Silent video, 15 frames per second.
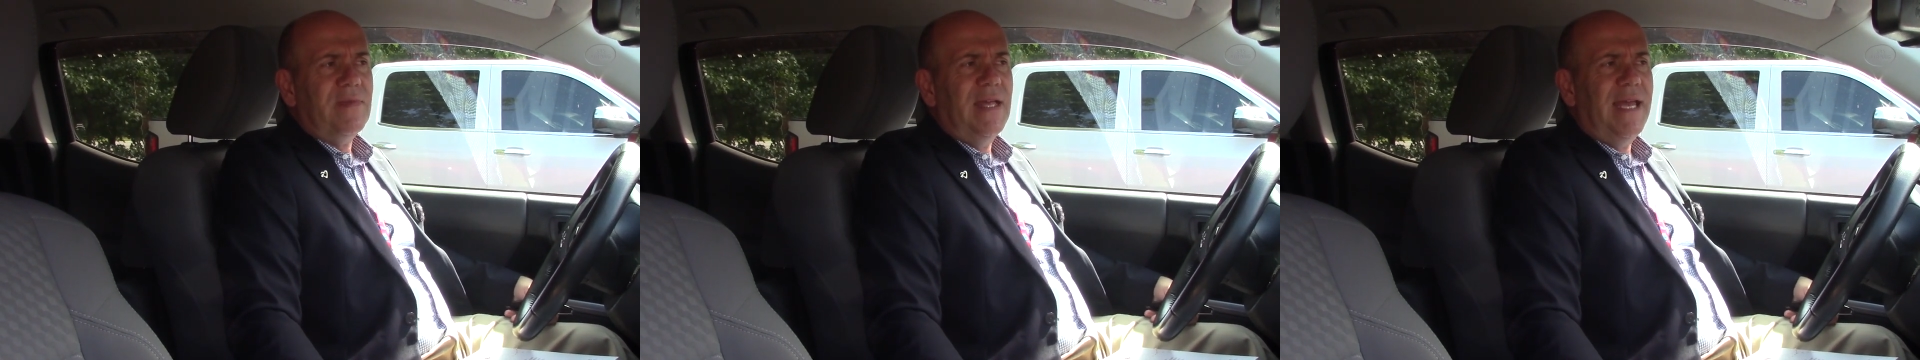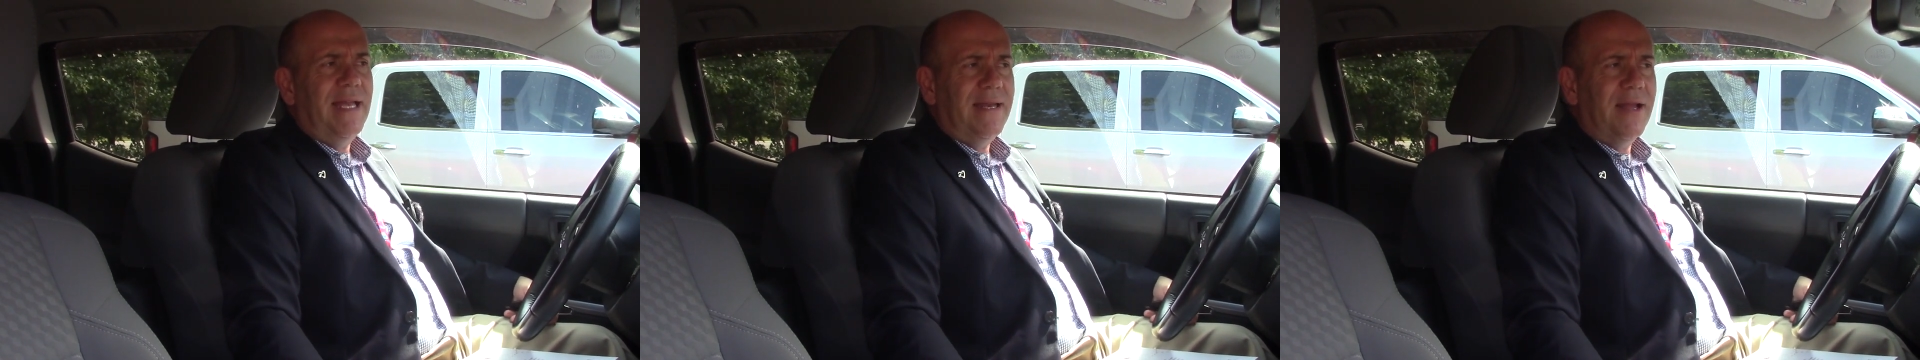
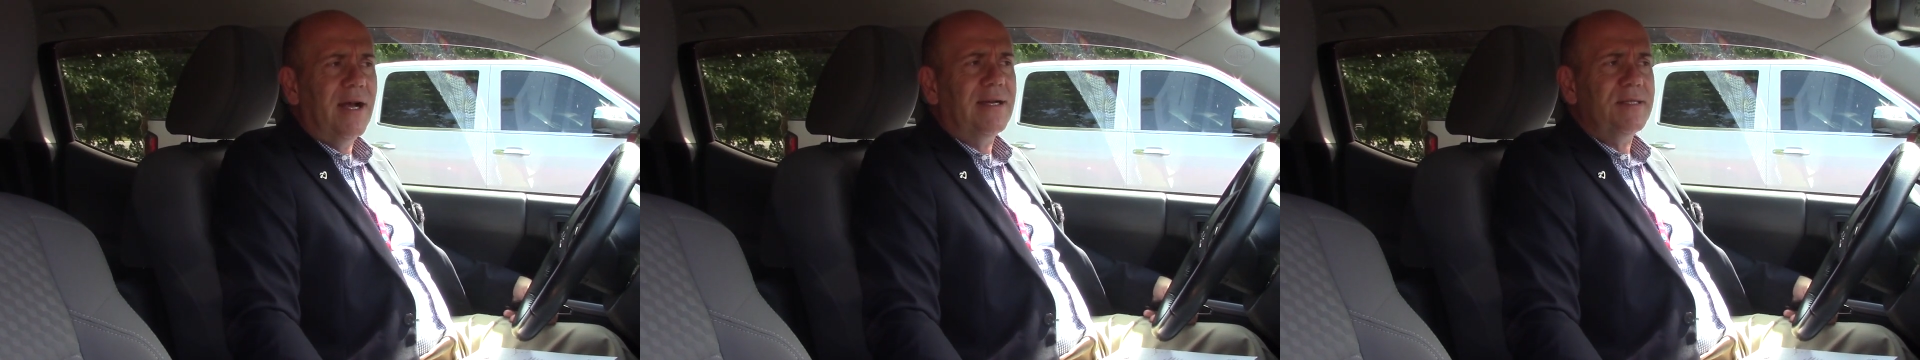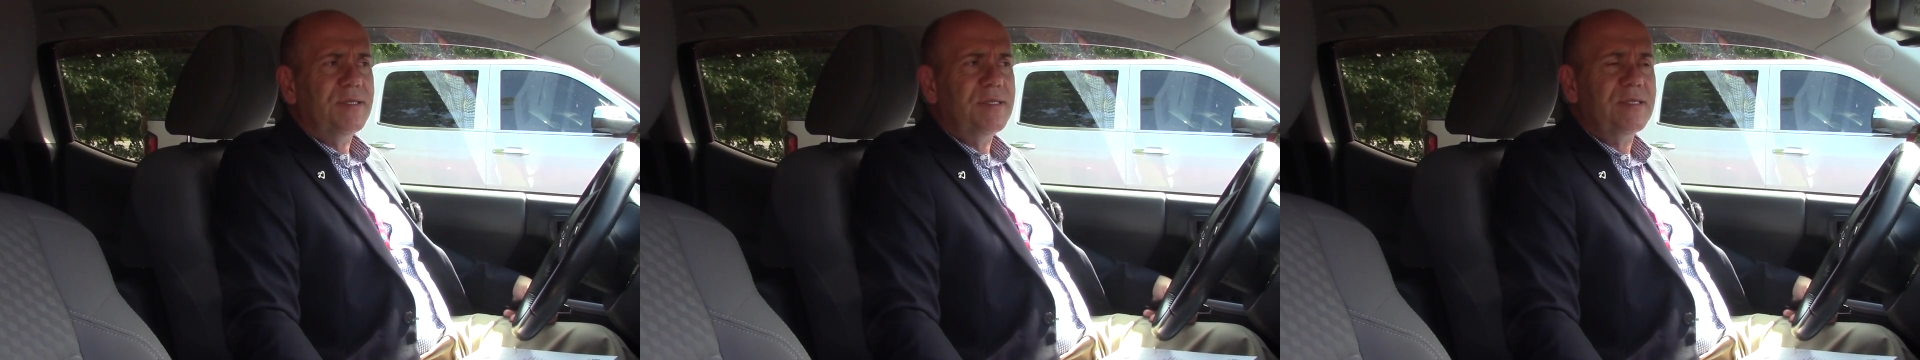and
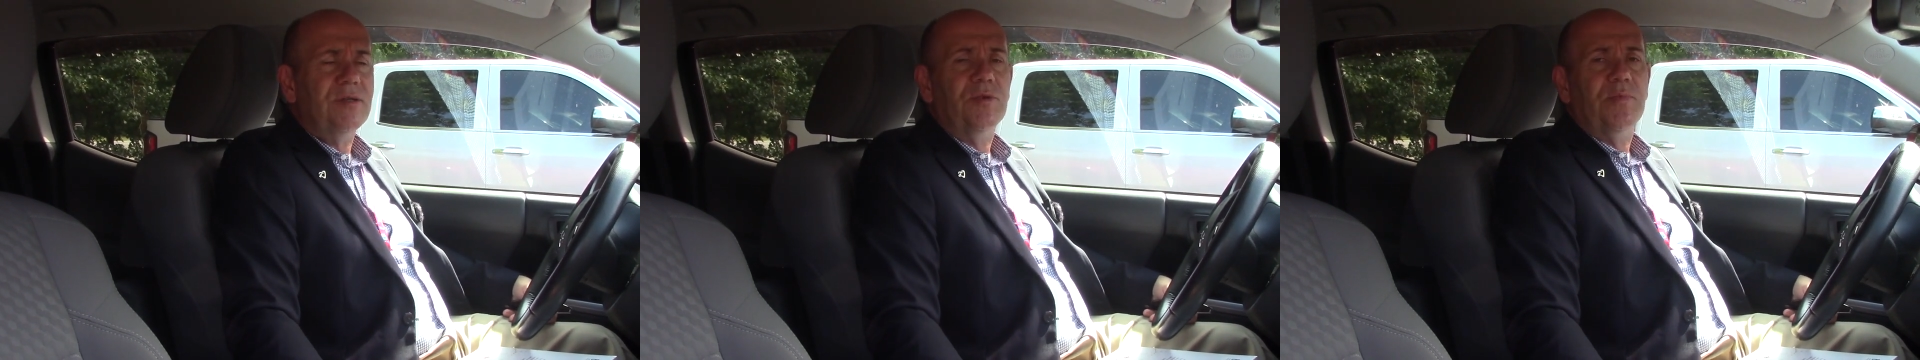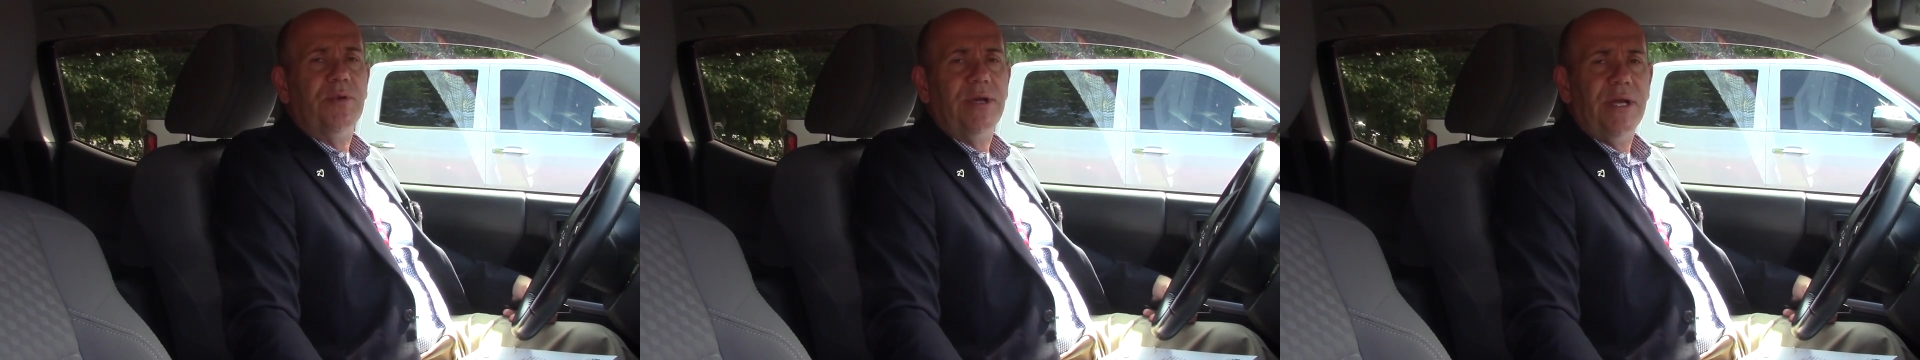not
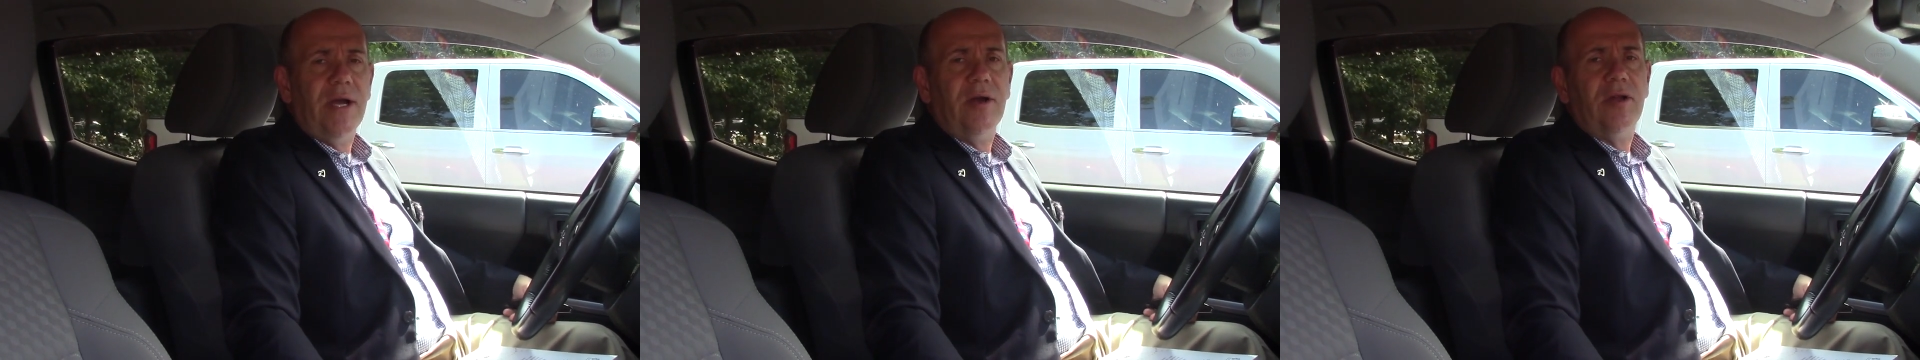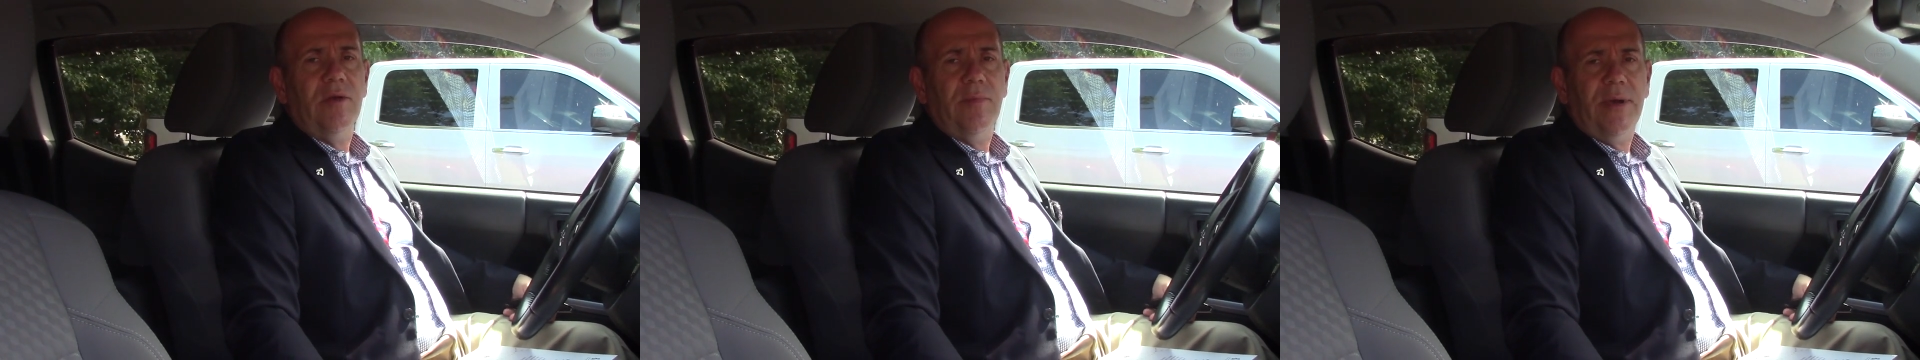so
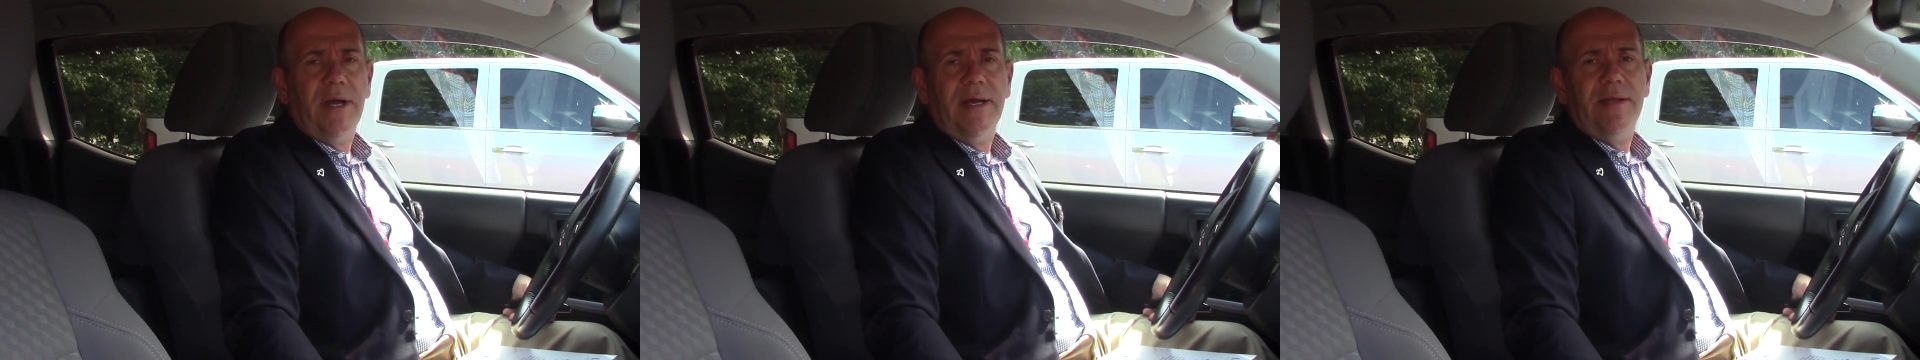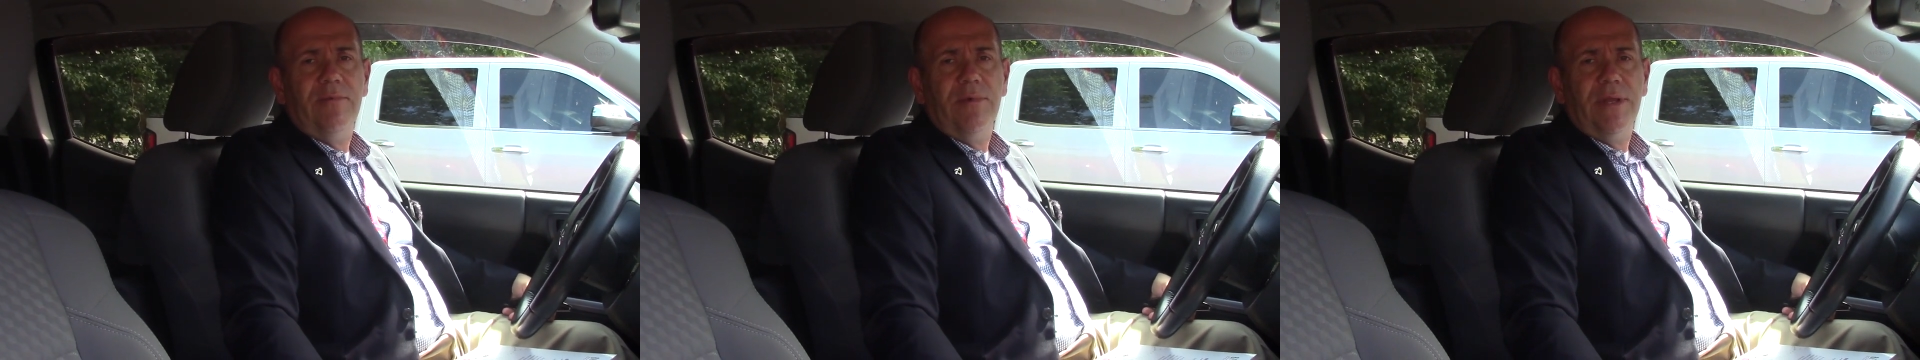
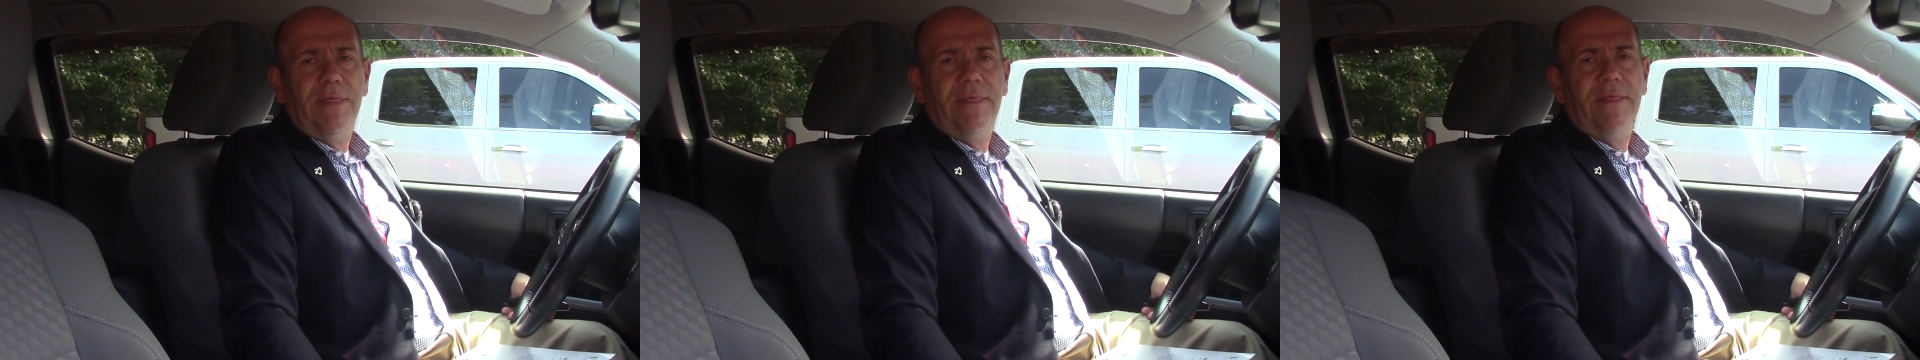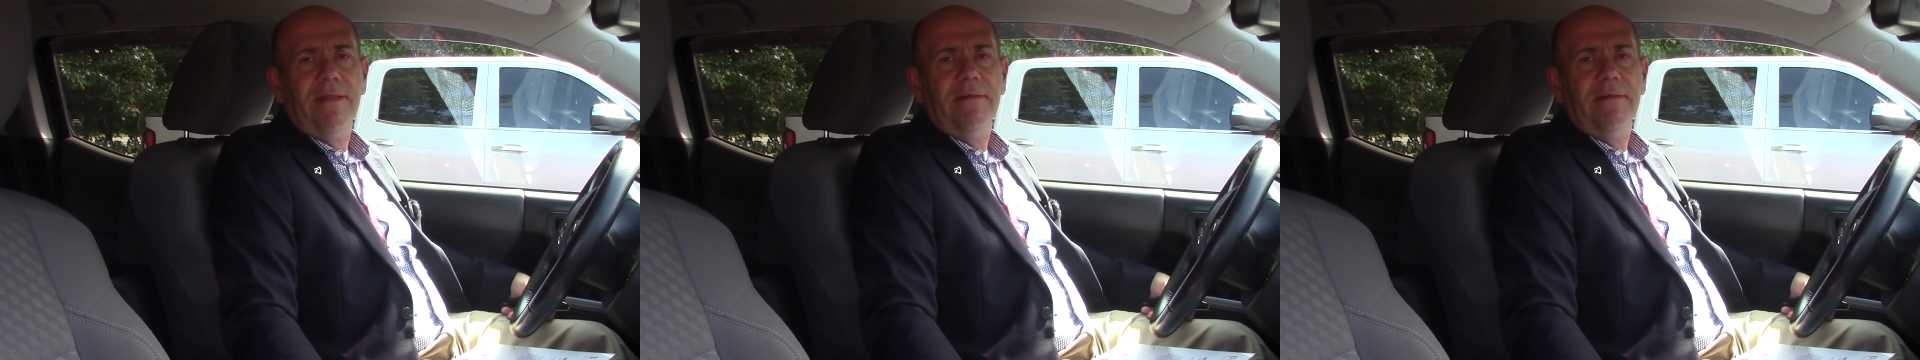preoccupied with